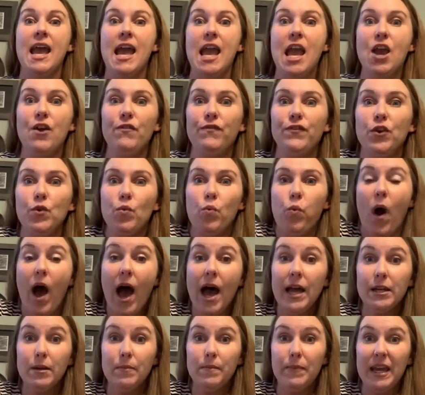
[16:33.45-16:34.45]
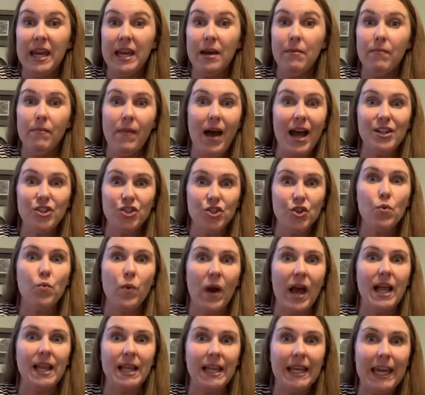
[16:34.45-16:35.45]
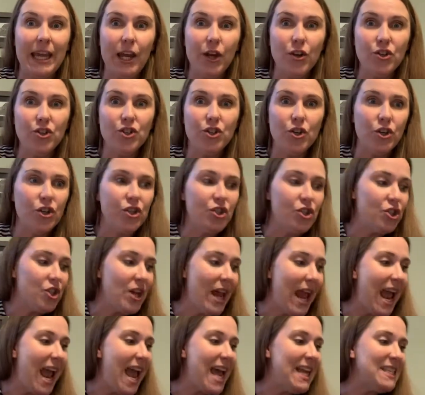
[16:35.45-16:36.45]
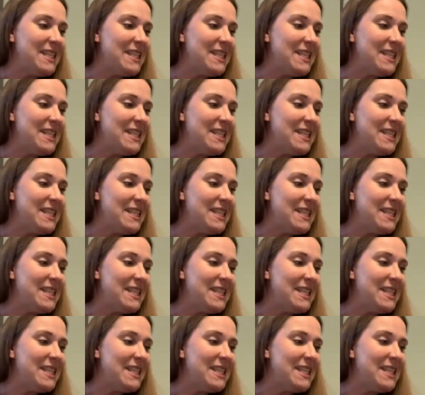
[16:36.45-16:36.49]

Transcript: If you wanna be a monster, well, here's your chance,